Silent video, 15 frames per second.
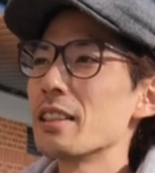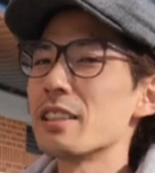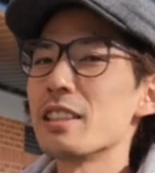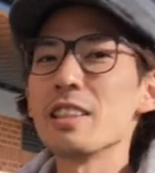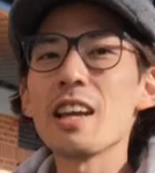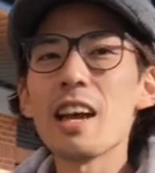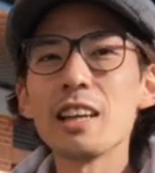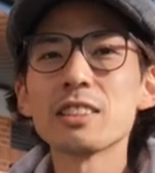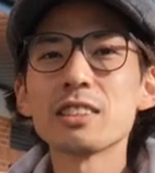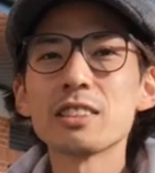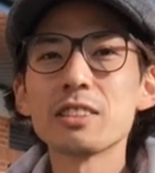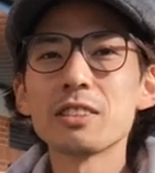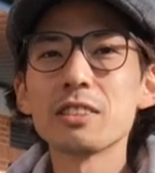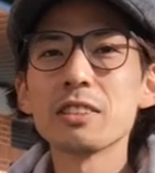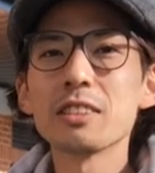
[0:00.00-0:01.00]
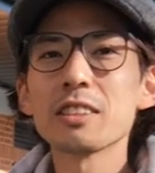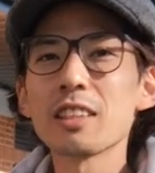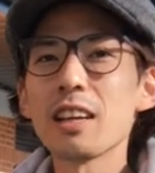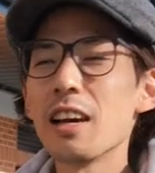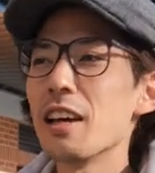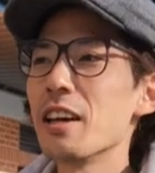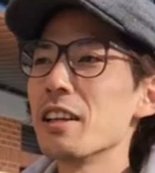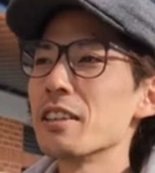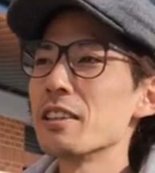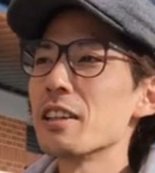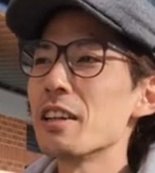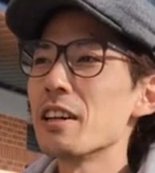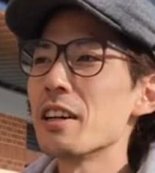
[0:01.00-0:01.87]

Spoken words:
Guinness and